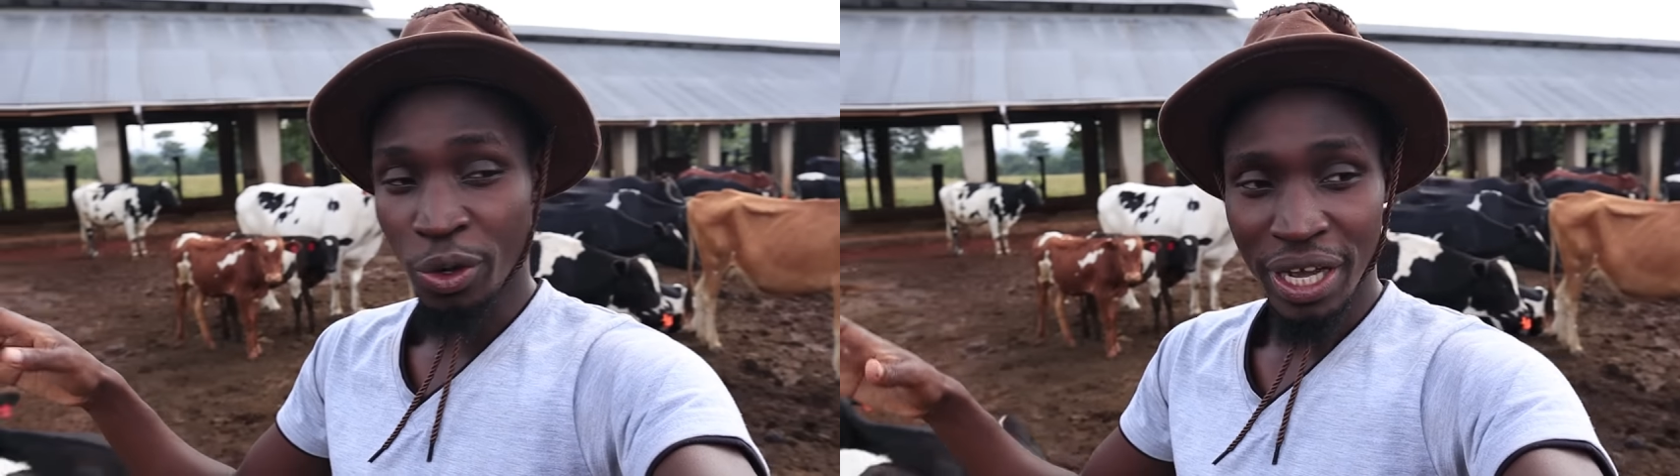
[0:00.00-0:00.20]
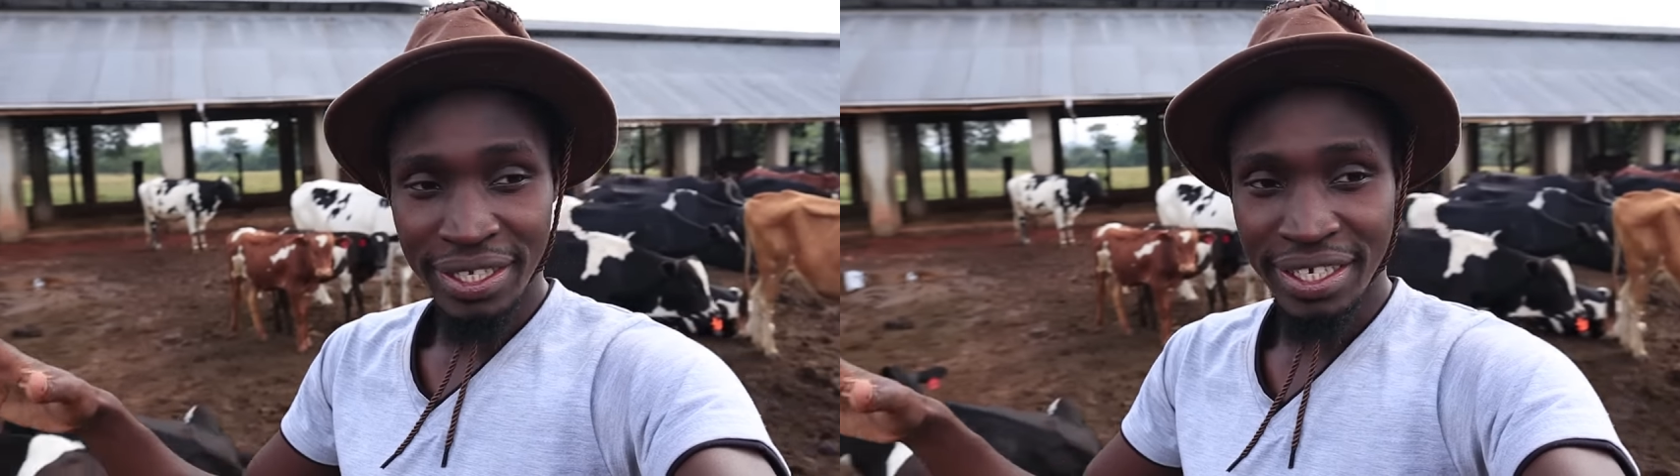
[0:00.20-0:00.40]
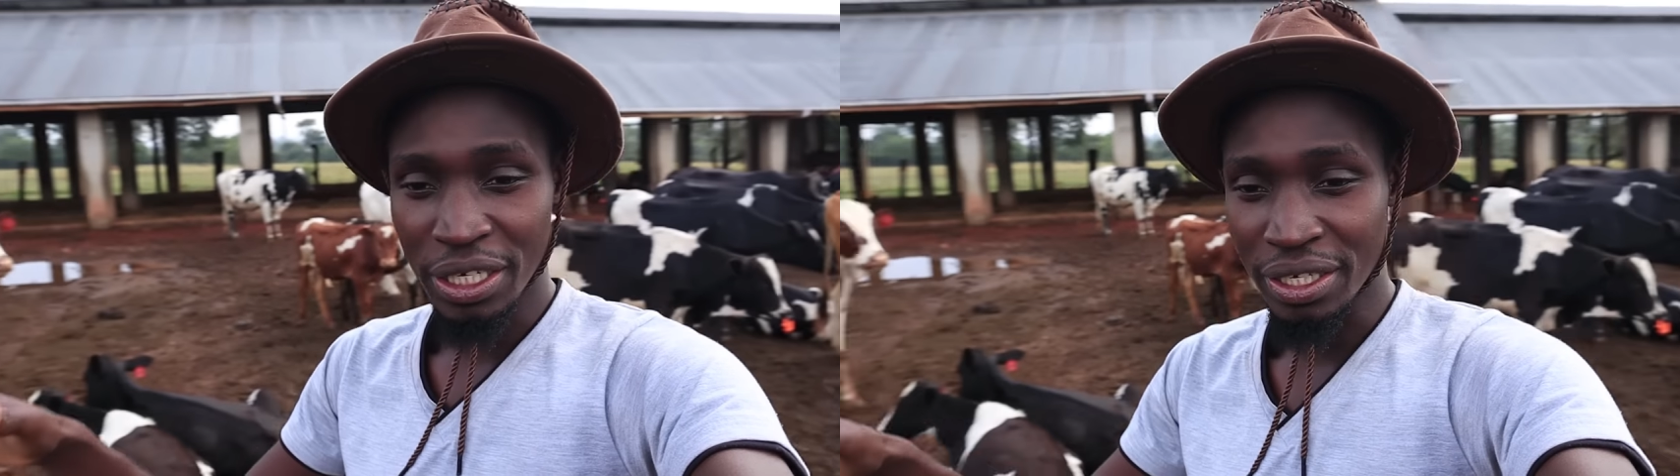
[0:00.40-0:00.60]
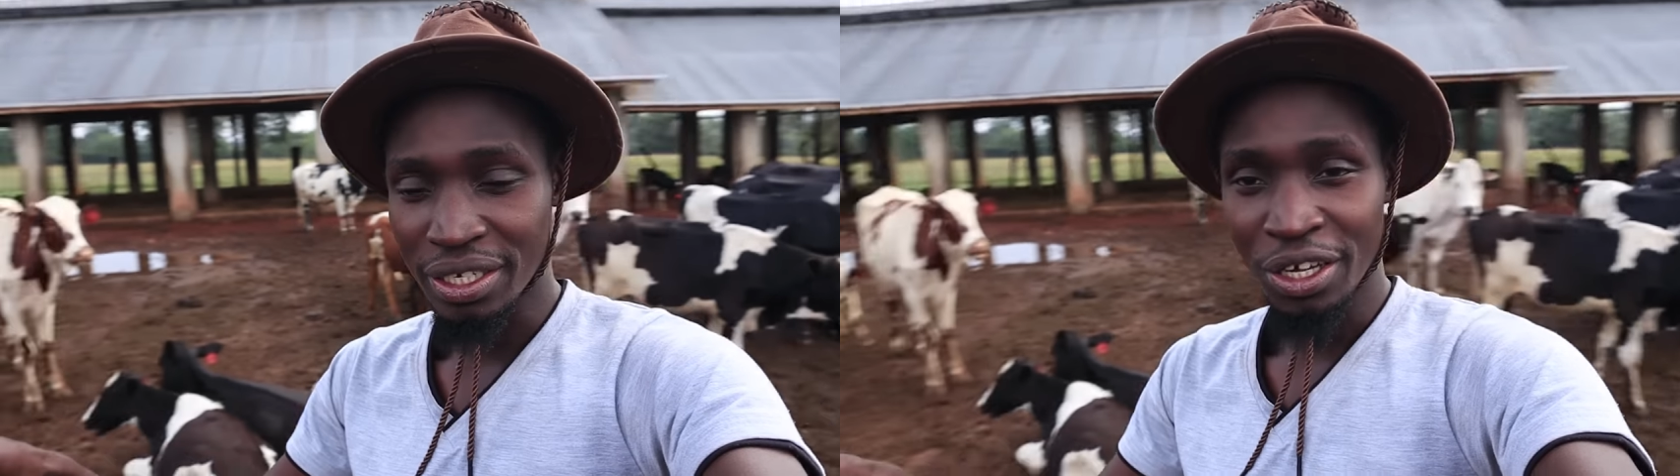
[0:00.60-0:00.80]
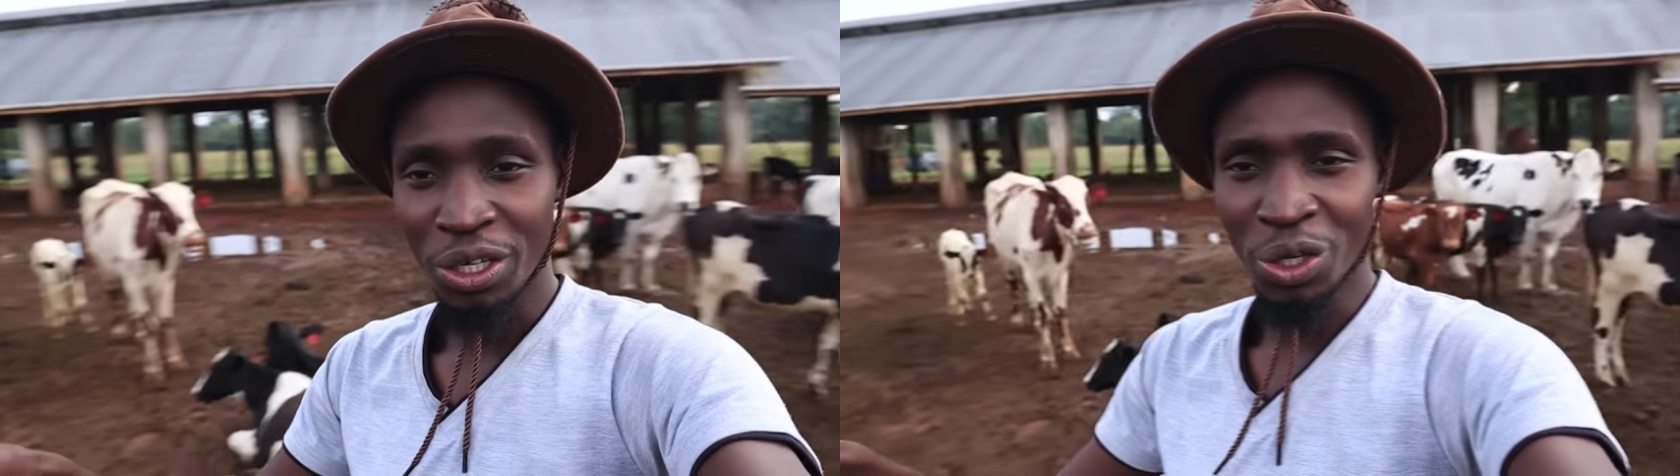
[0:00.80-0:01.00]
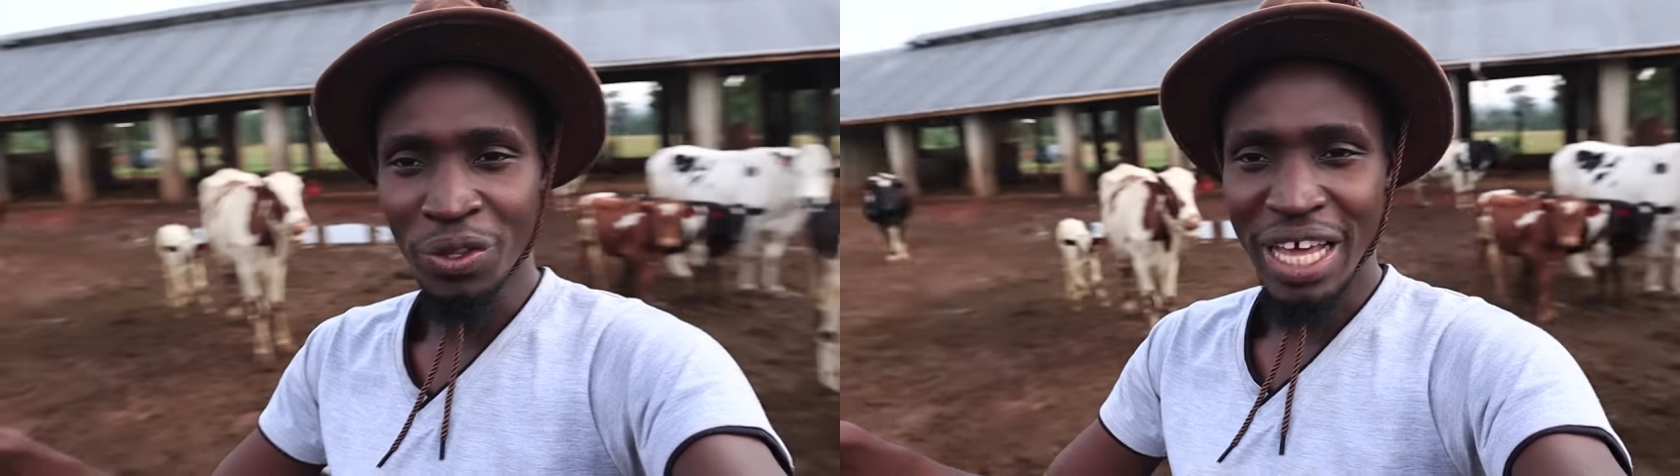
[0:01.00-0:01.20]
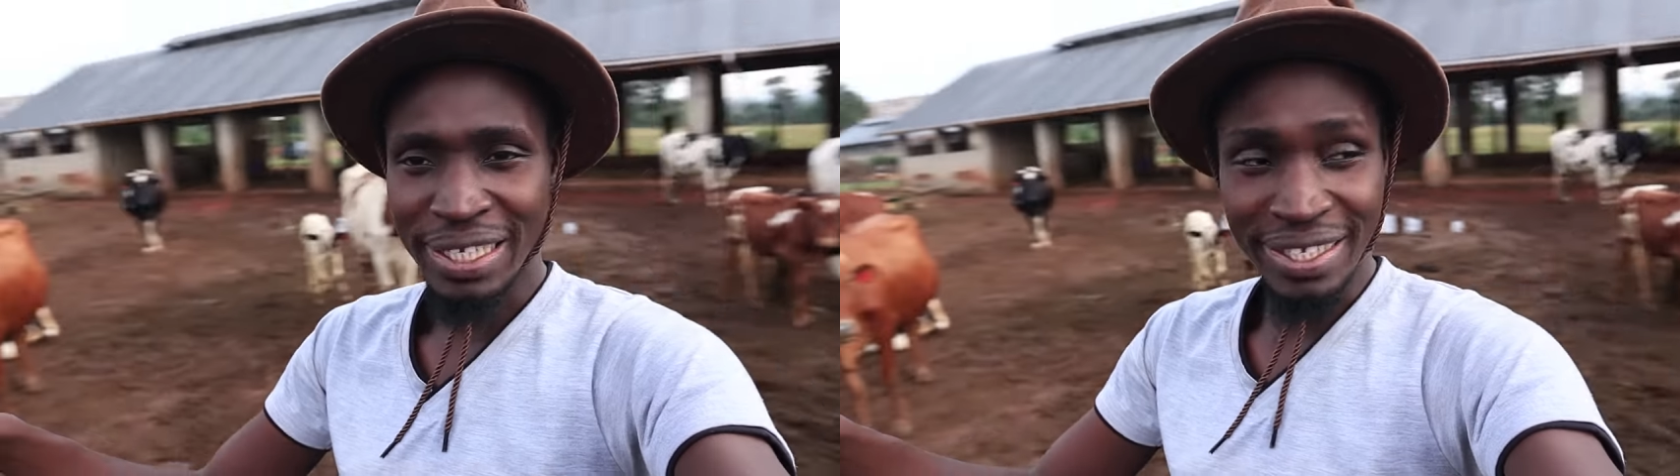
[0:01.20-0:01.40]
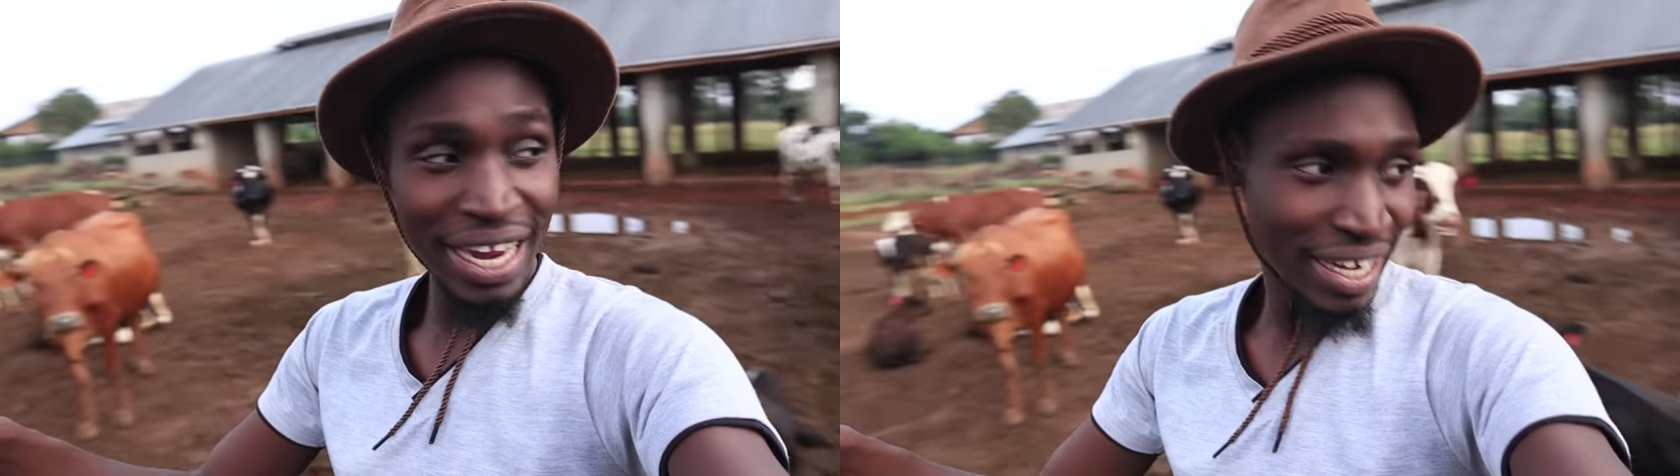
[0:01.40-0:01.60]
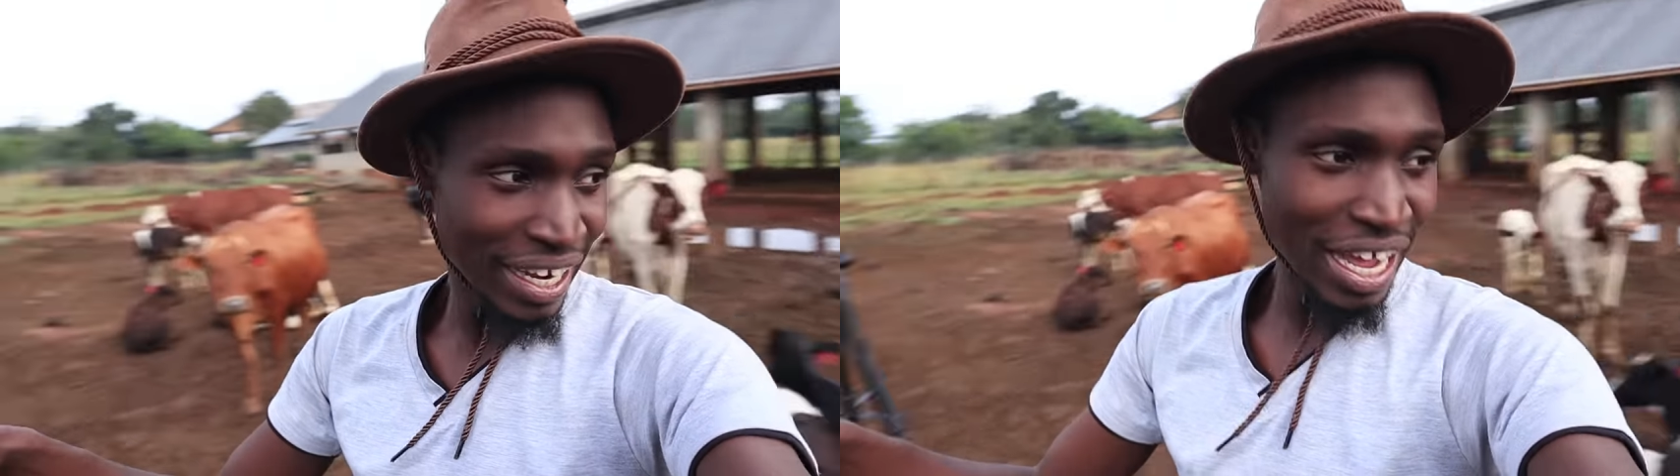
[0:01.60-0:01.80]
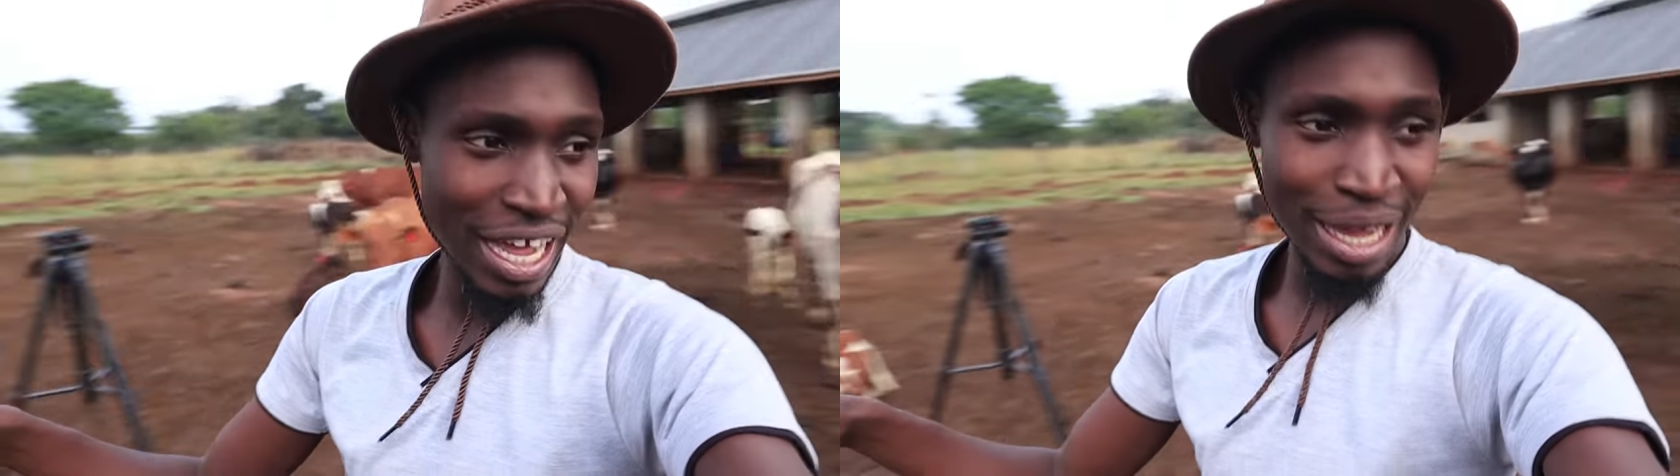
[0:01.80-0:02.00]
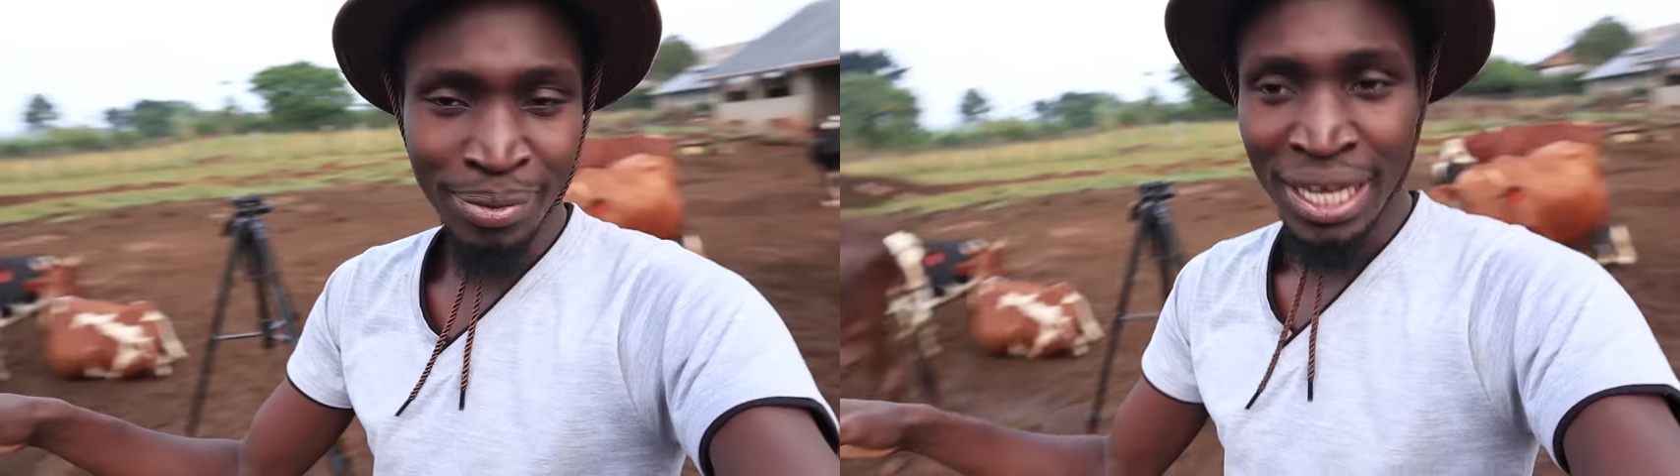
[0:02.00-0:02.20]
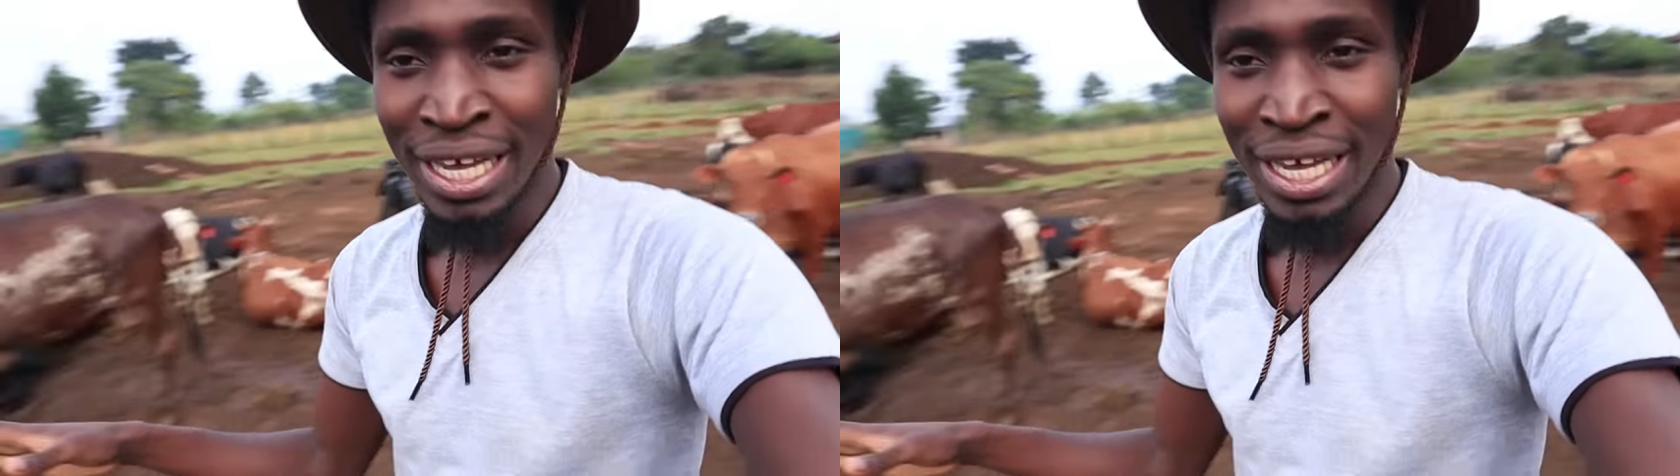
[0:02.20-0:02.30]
You can see, you know, they are standing up.